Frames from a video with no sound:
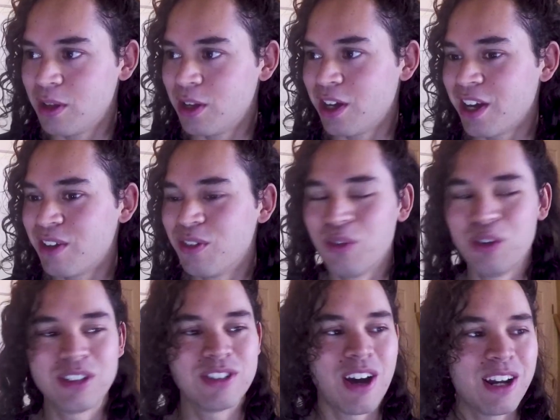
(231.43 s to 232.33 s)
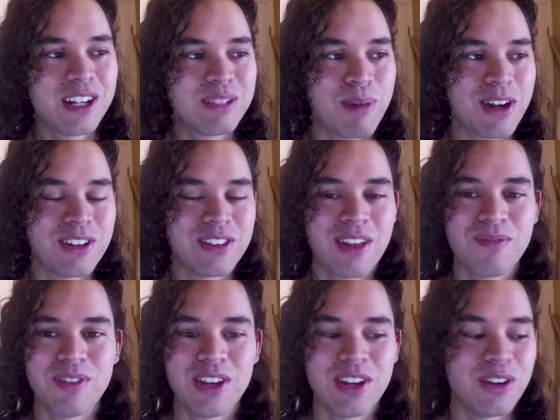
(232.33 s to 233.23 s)
I was not expecting that
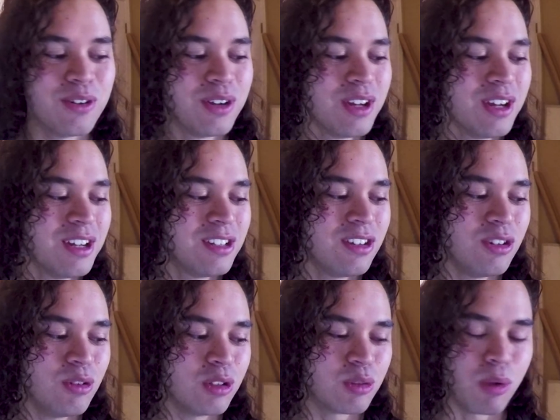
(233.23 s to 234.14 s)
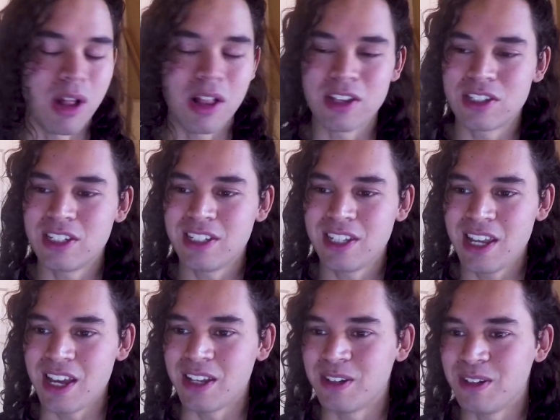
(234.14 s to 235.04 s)
video to do as well as it
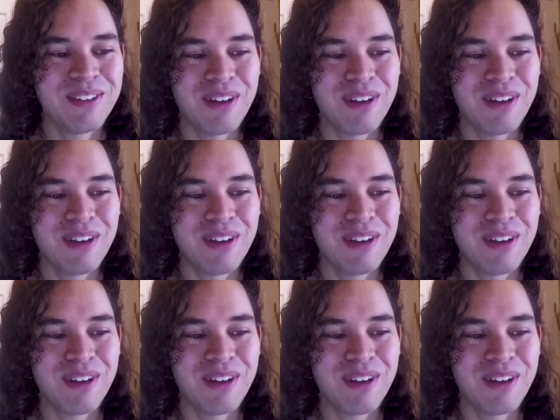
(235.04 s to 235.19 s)
did.